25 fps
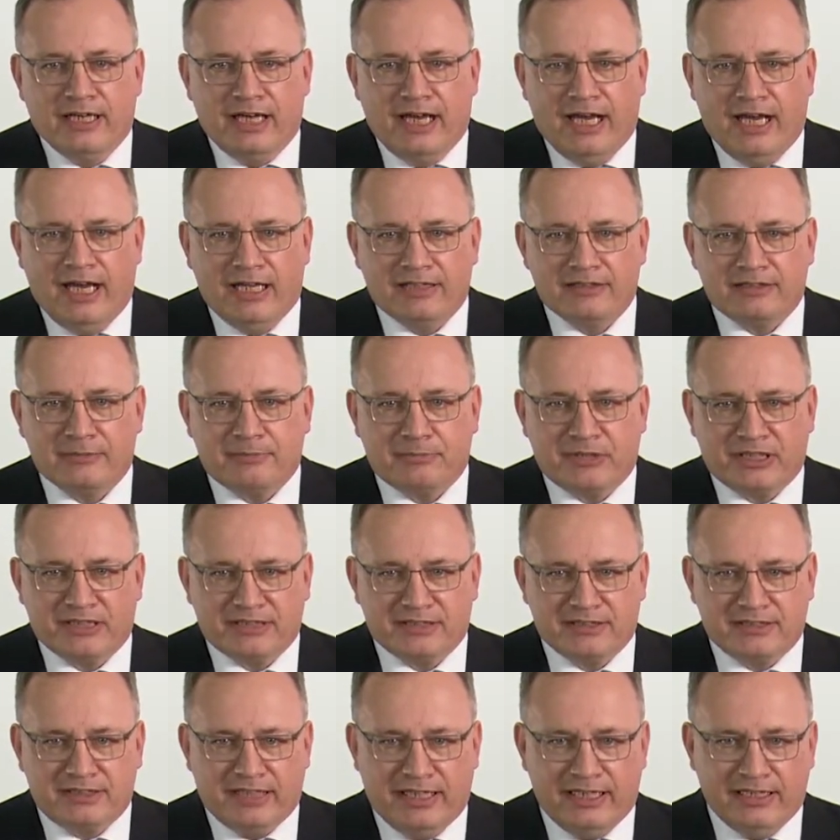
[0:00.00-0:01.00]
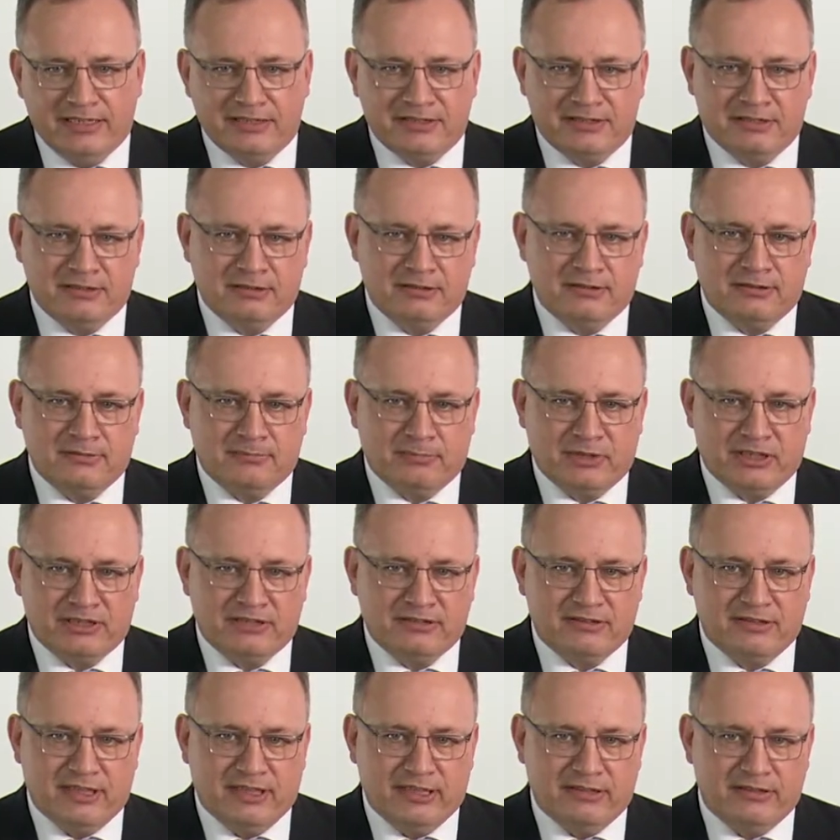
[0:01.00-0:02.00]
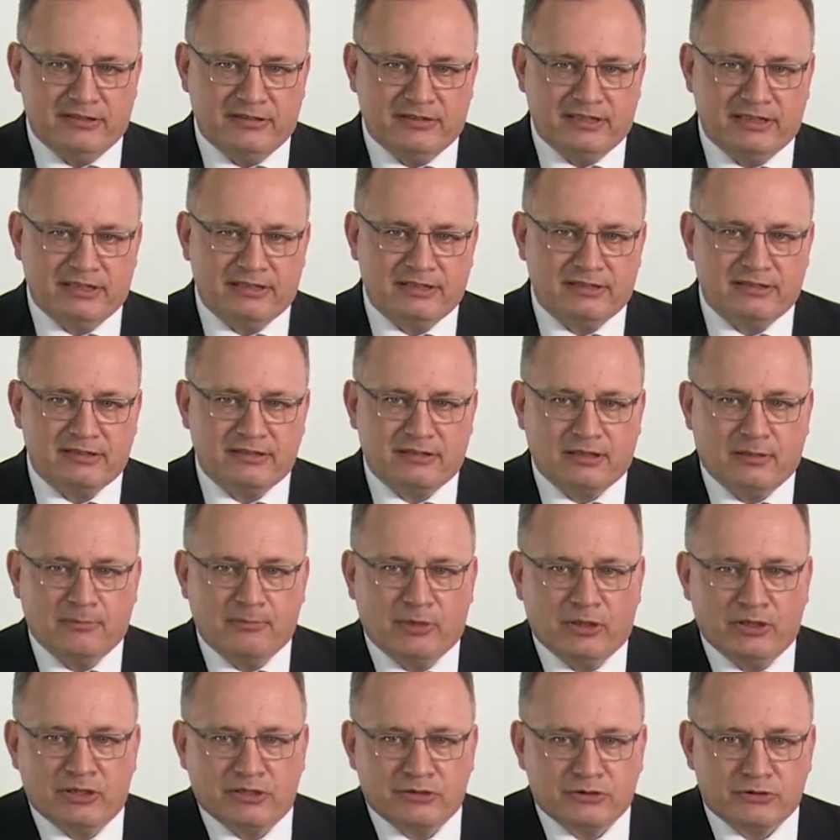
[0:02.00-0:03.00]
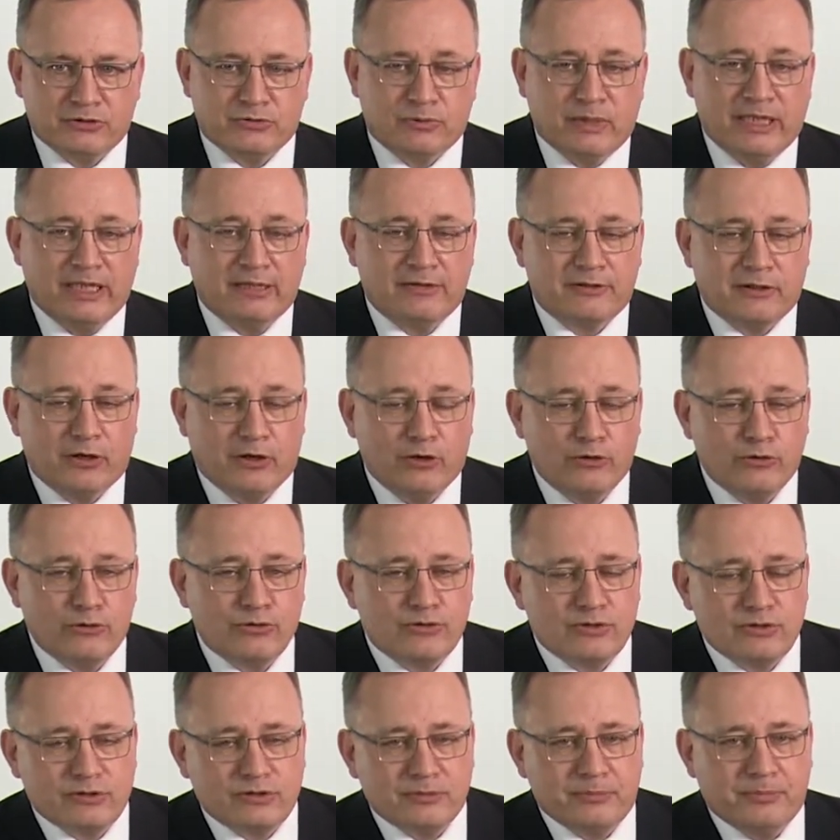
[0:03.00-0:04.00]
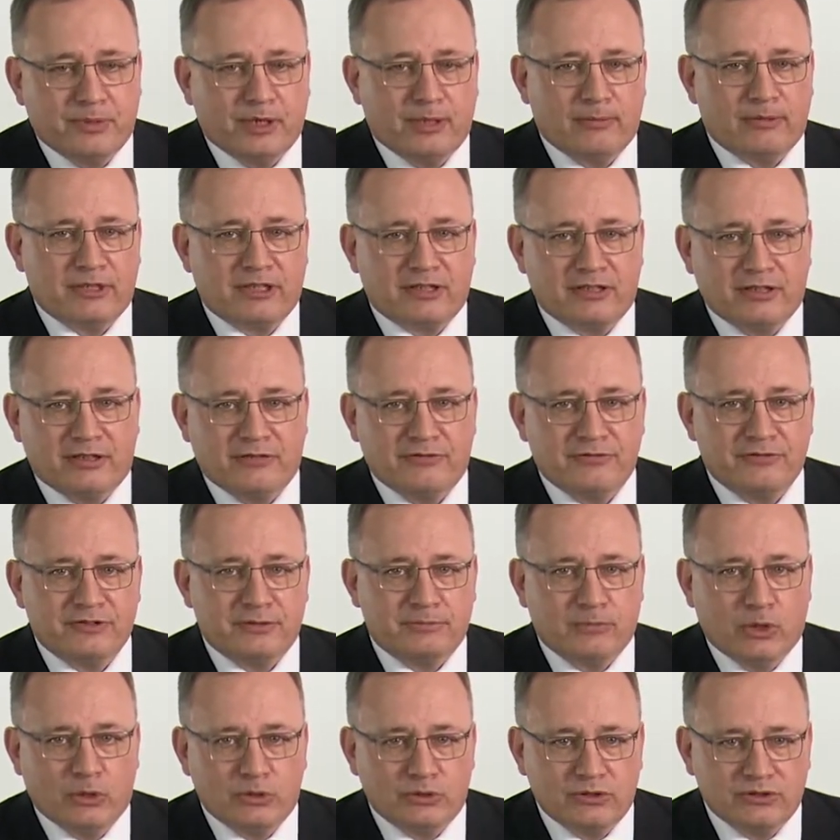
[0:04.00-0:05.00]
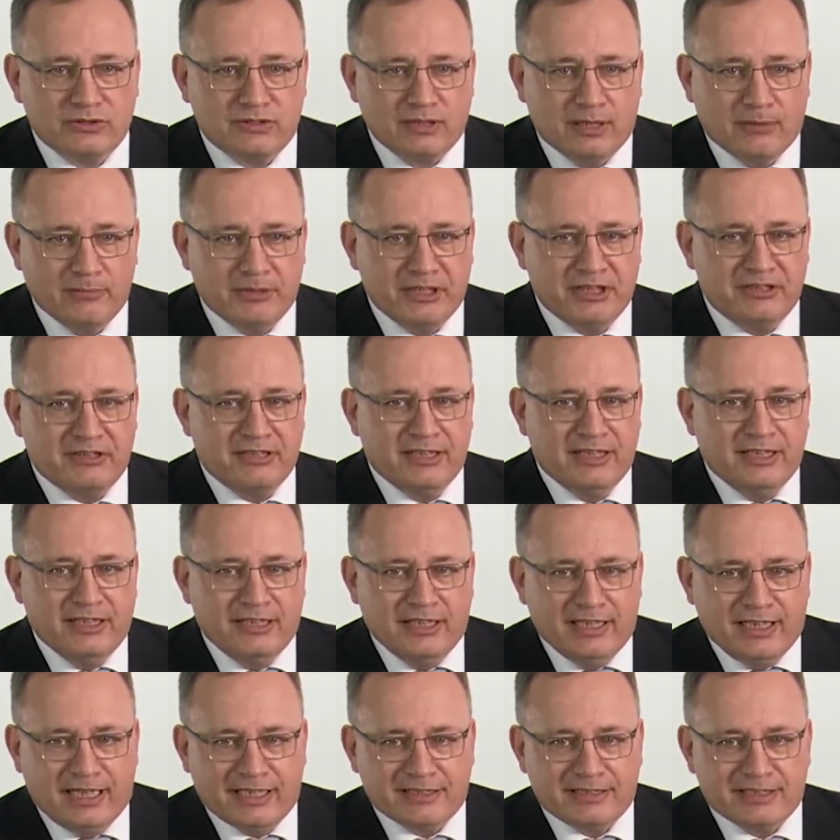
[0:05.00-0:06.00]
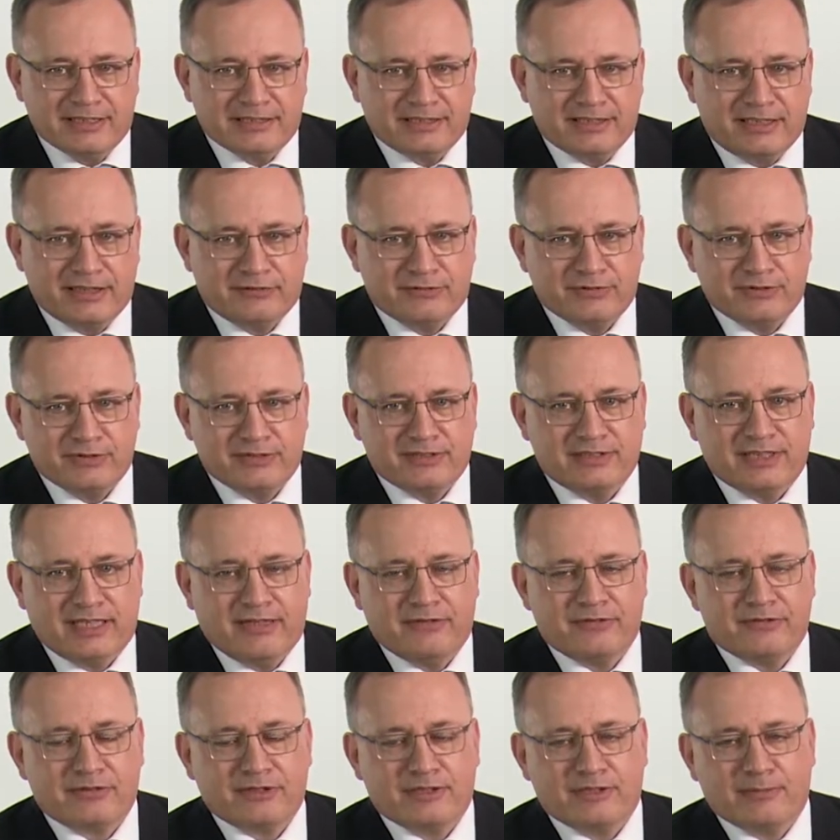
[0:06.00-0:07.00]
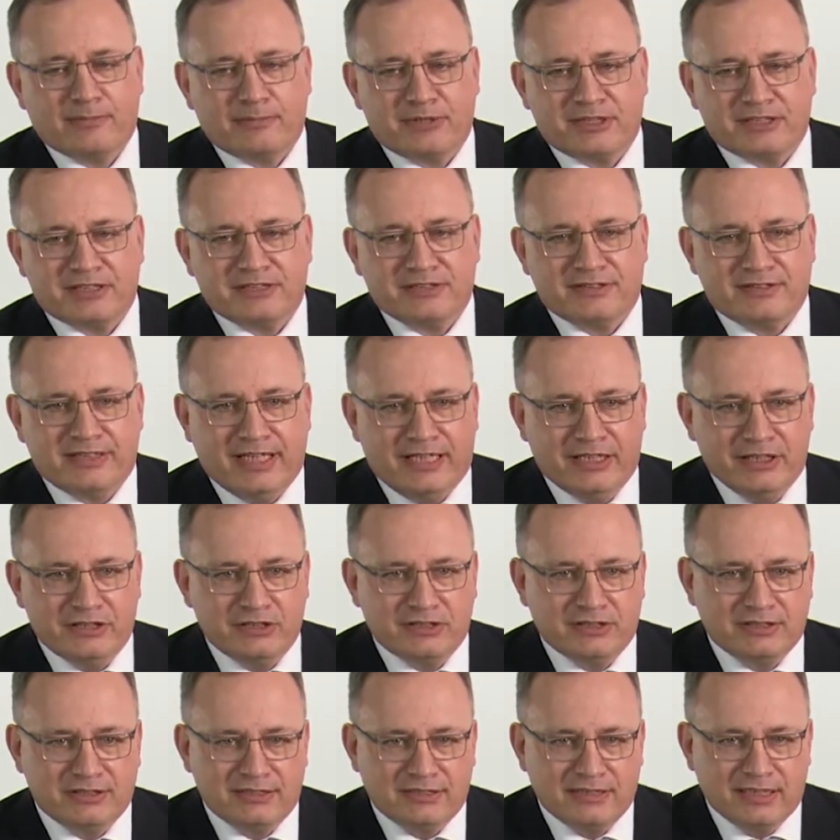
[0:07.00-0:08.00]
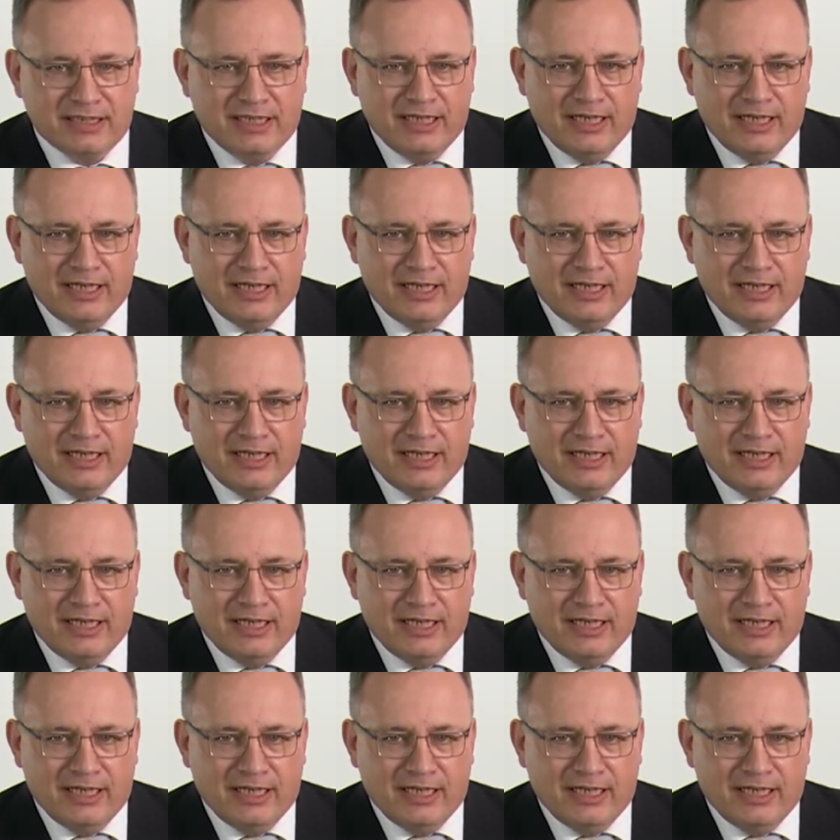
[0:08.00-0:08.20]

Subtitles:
and the presentator is somebody who's well known to the public of the Motor Summit, as he has given several presentations.